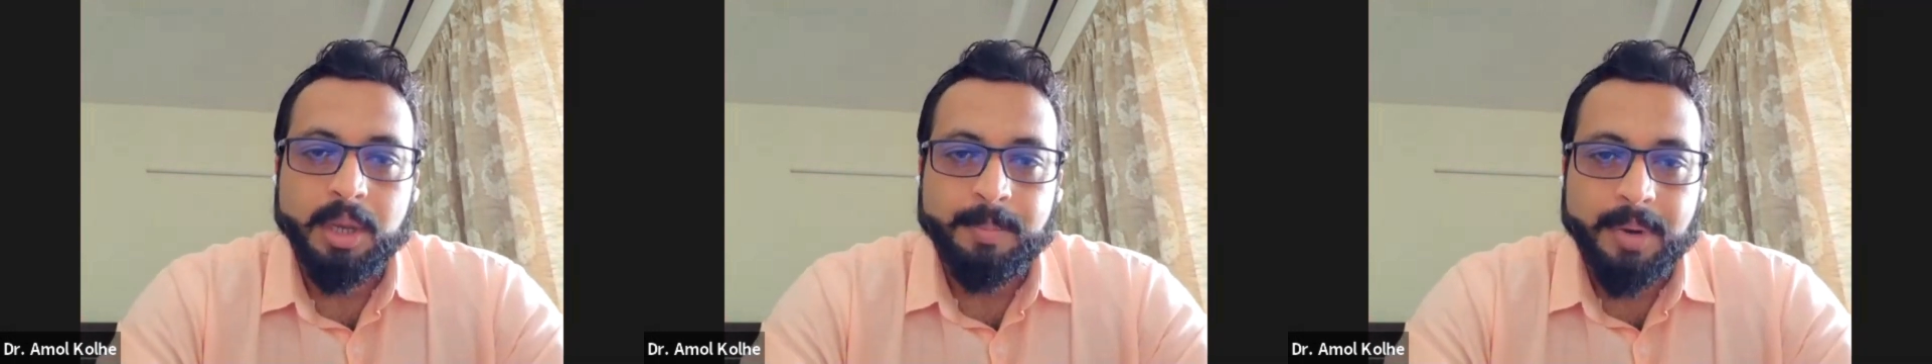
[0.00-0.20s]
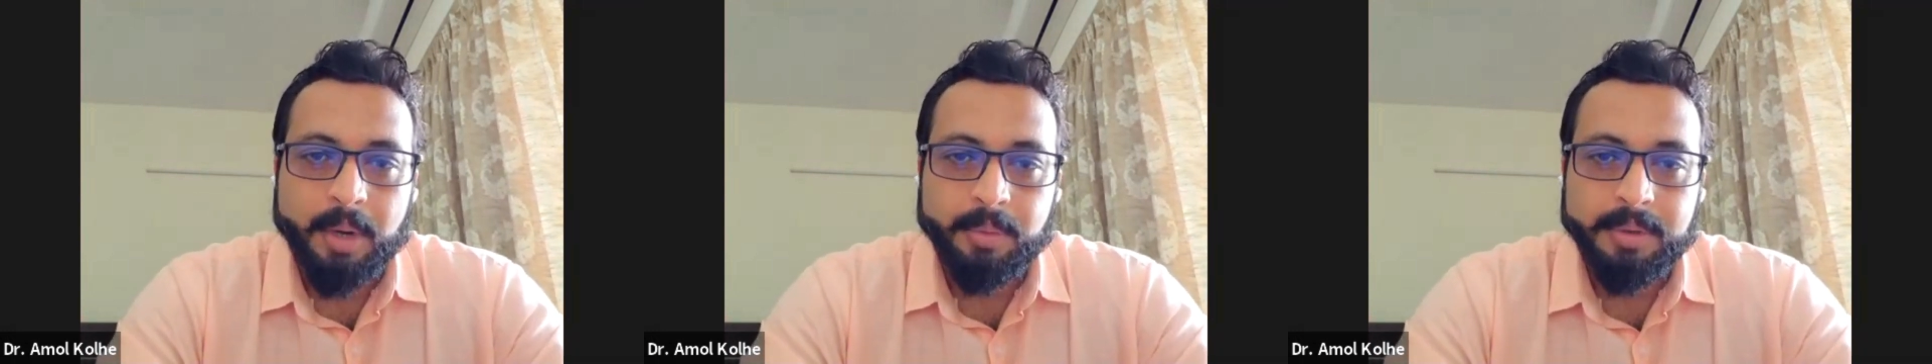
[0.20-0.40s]

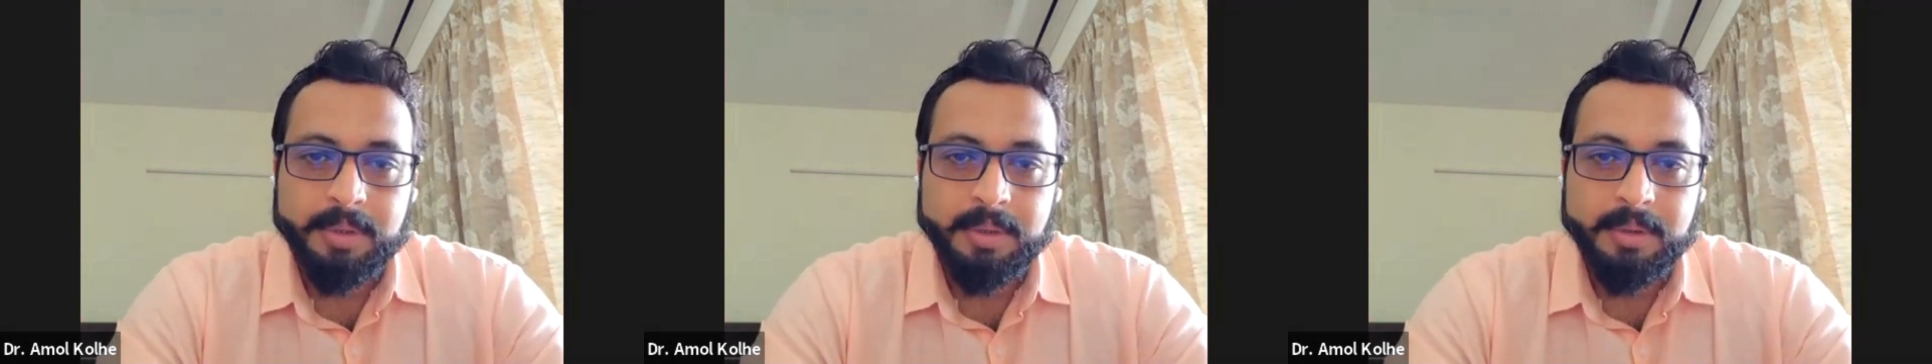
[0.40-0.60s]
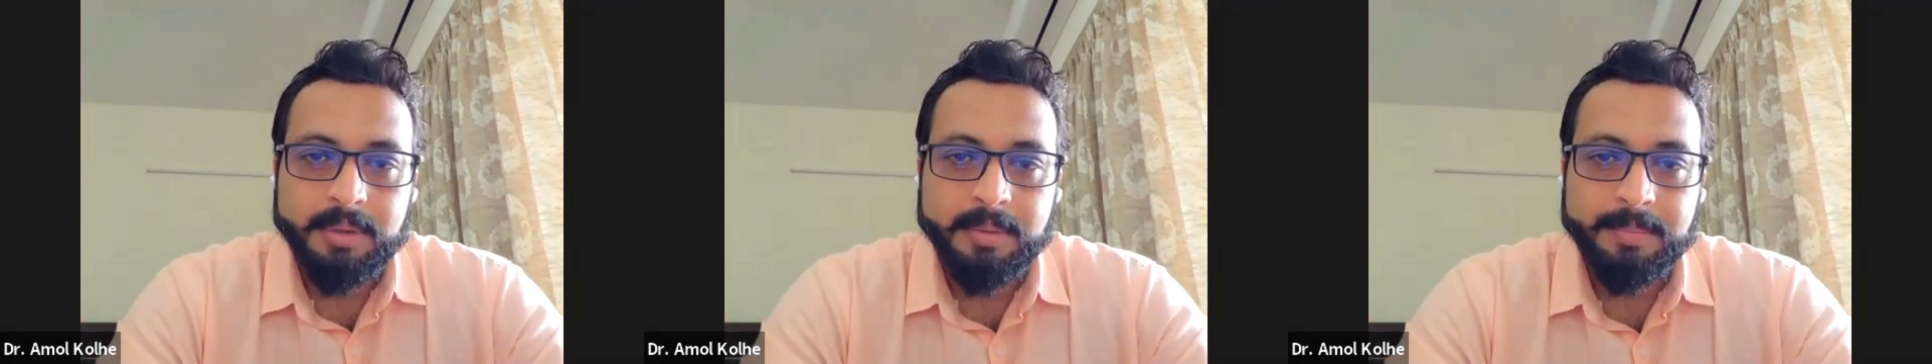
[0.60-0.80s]
about,
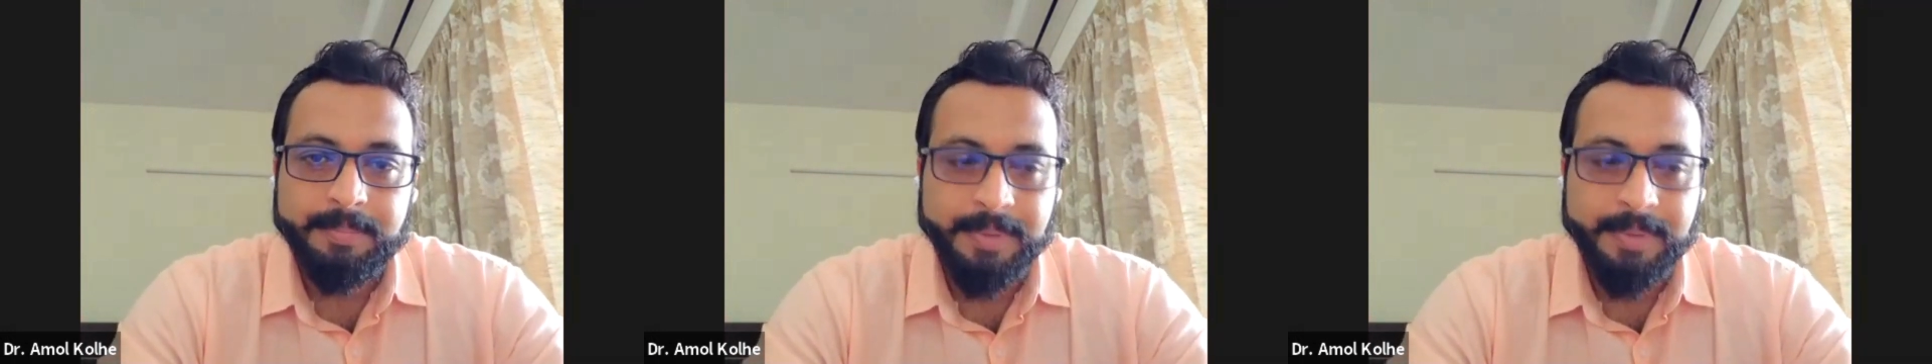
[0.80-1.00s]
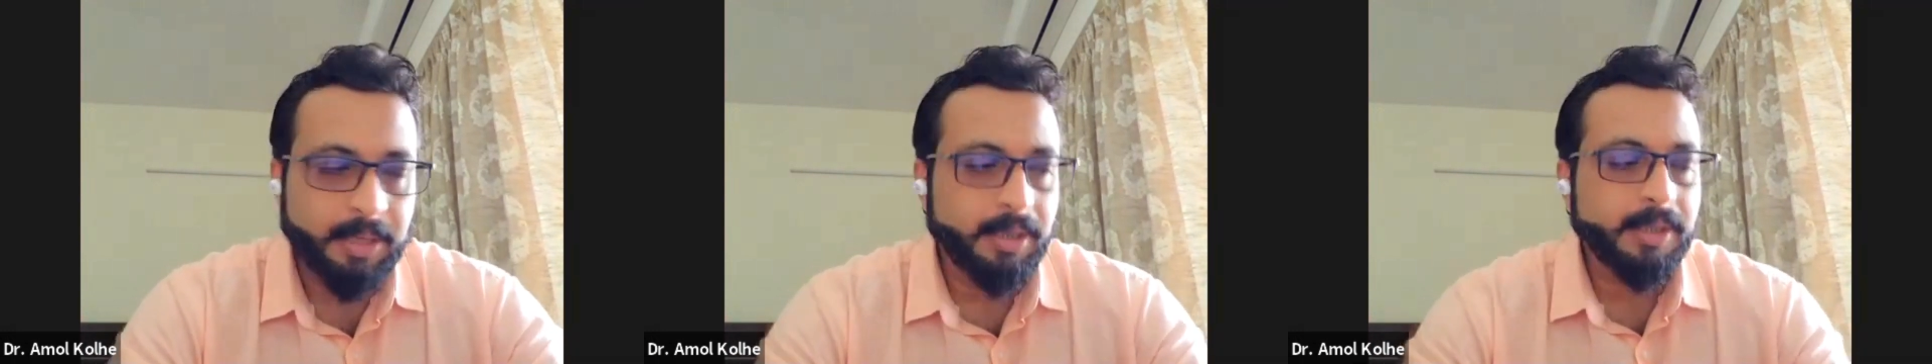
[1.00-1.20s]

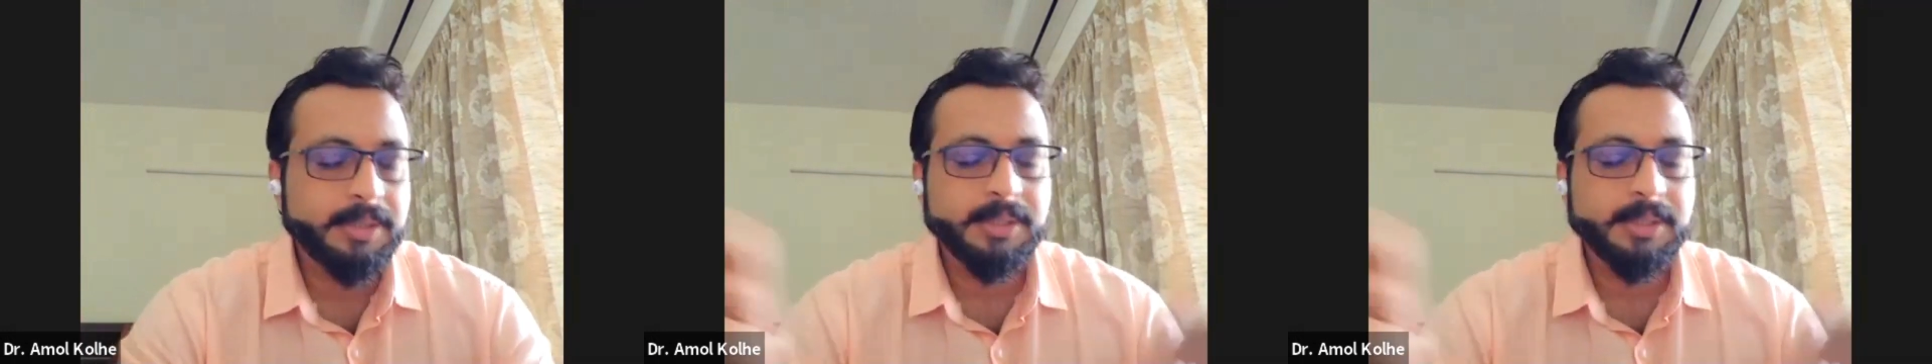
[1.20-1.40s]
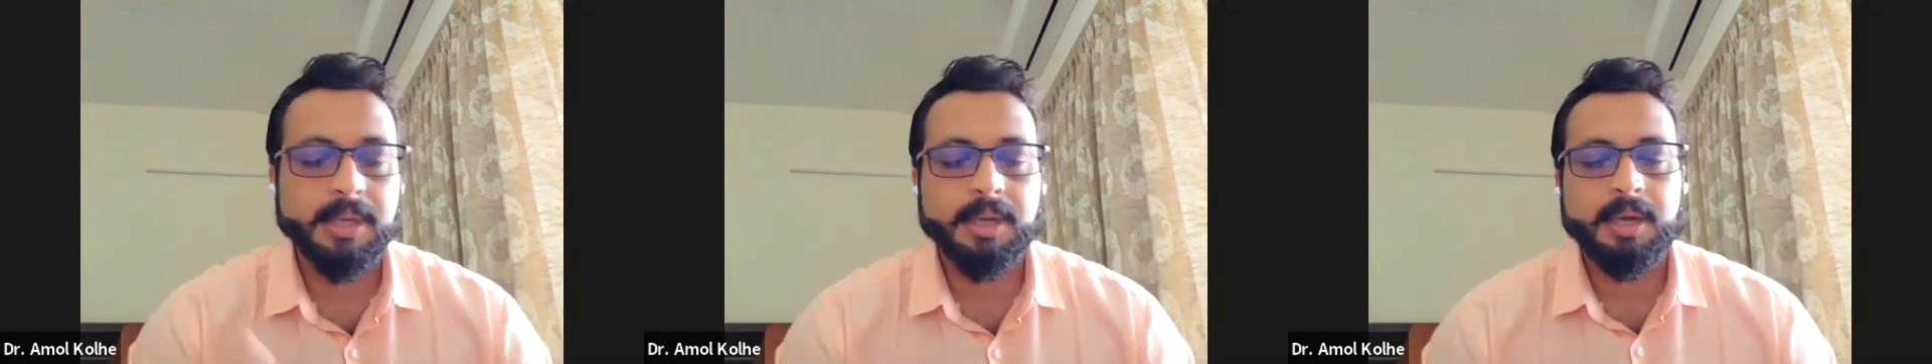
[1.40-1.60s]

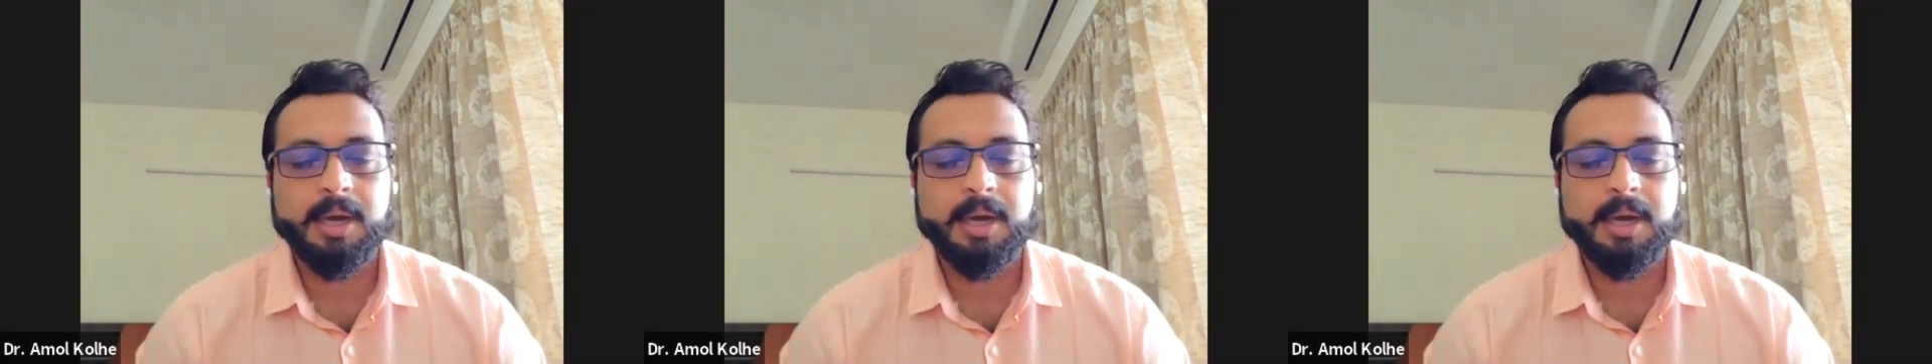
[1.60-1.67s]
because